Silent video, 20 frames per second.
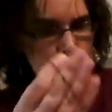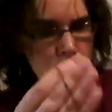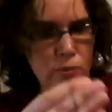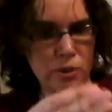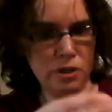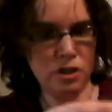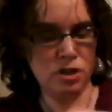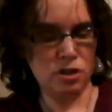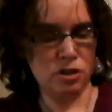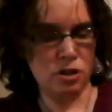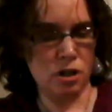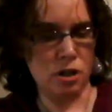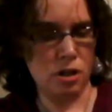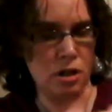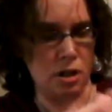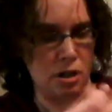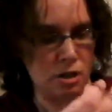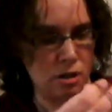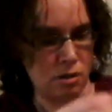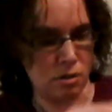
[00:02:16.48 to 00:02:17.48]
which is
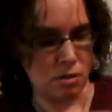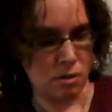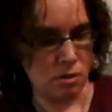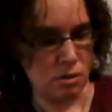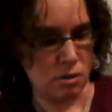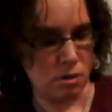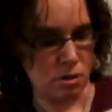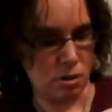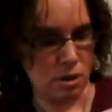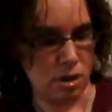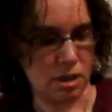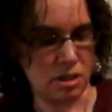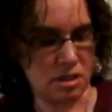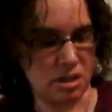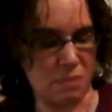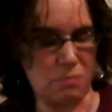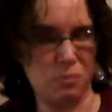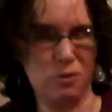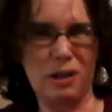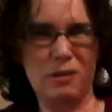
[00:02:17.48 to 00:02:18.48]
good,
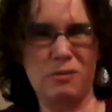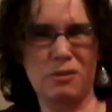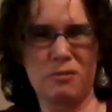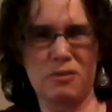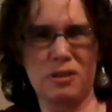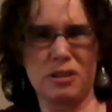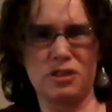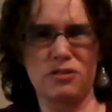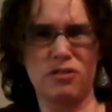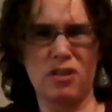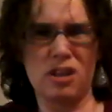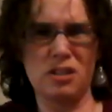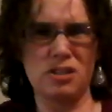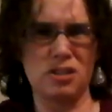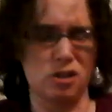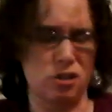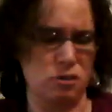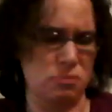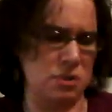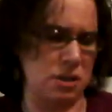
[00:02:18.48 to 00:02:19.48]
except when I want to watch
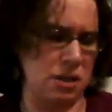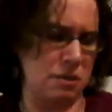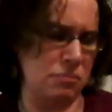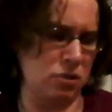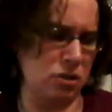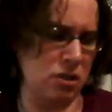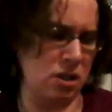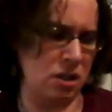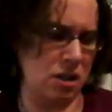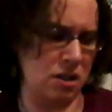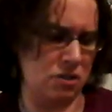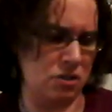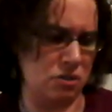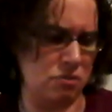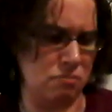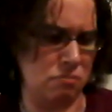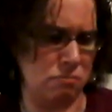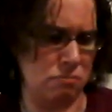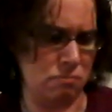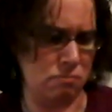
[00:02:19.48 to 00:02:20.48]
Flosstube and I'm looking at the
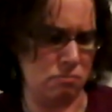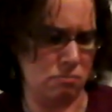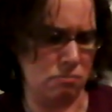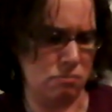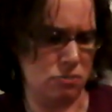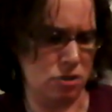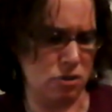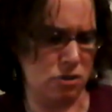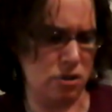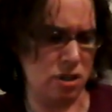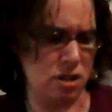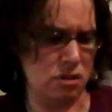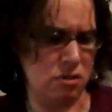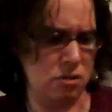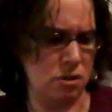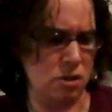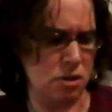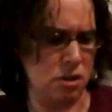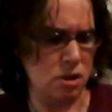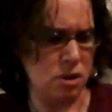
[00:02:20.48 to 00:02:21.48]
screen.
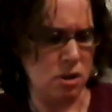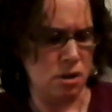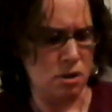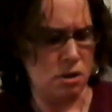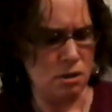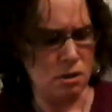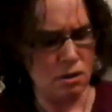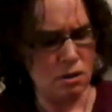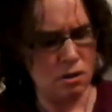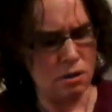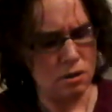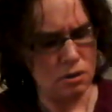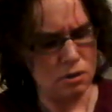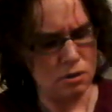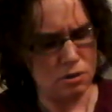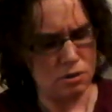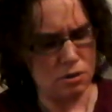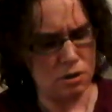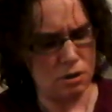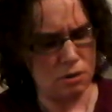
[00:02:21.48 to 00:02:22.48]

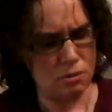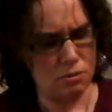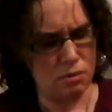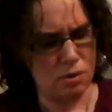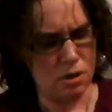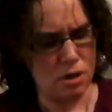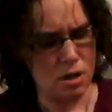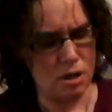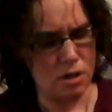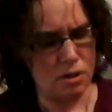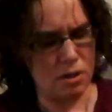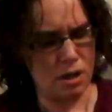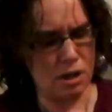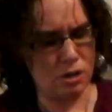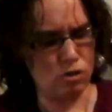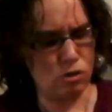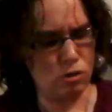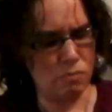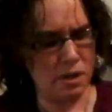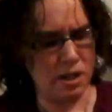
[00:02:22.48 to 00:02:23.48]
So
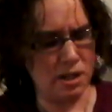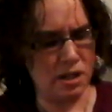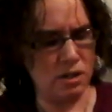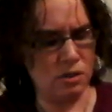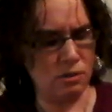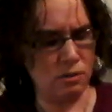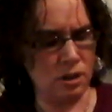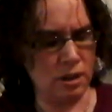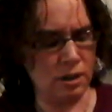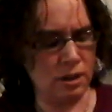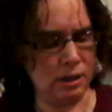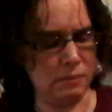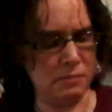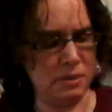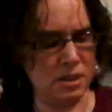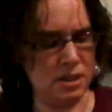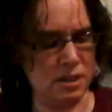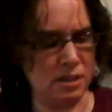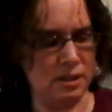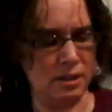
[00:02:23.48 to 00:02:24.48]
that's where my Kindle
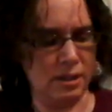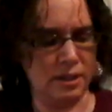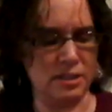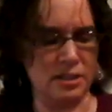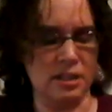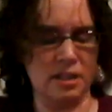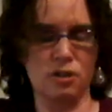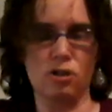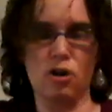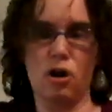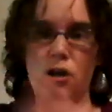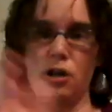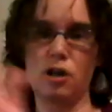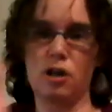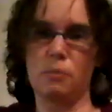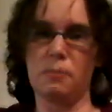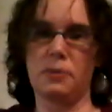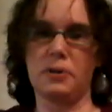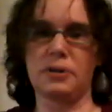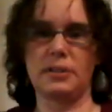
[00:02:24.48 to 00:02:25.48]
Unlimited listening to
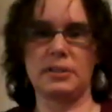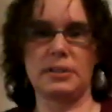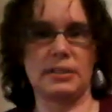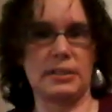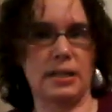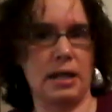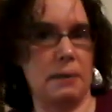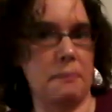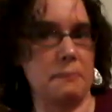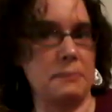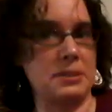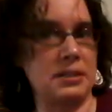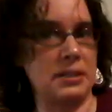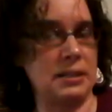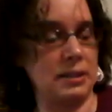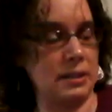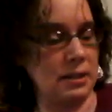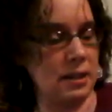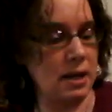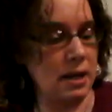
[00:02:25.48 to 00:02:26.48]
audiobooks comes
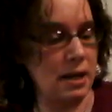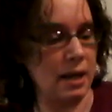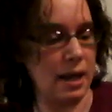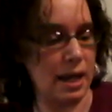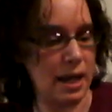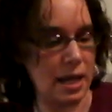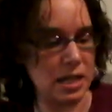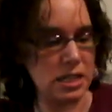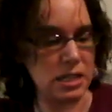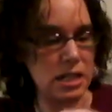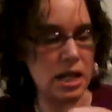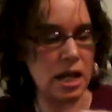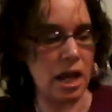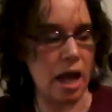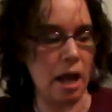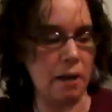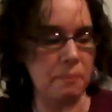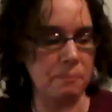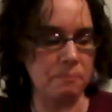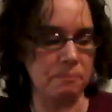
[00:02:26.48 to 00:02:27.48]
in handy.
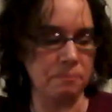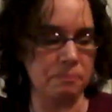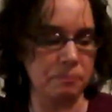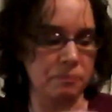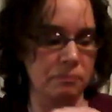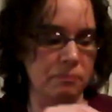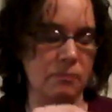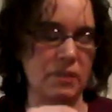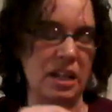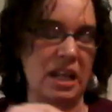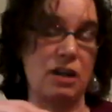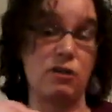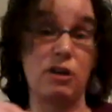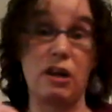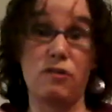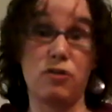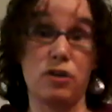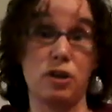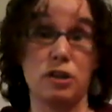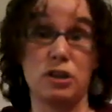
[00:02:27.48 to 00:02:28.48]
I don't
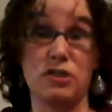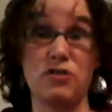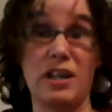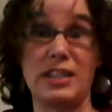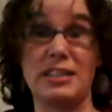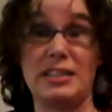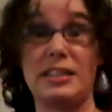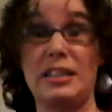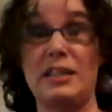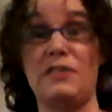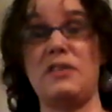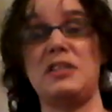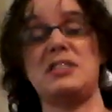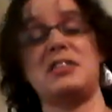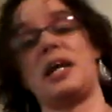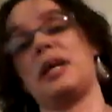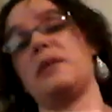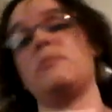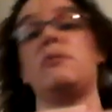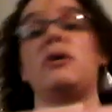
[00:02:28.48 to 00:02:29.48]
have one of those fancy TVs
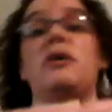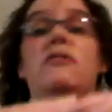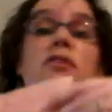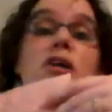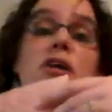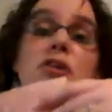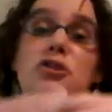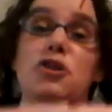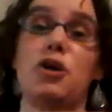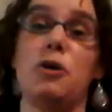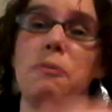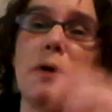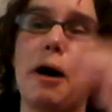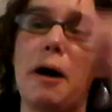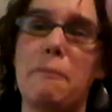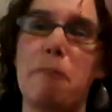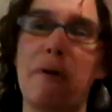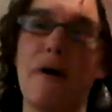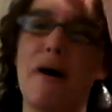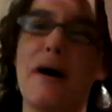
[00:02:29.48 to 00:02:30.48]
I can bring Flosstube
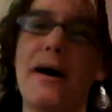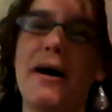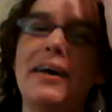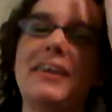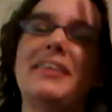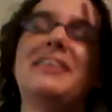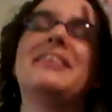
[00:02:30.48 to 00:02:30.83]
up on.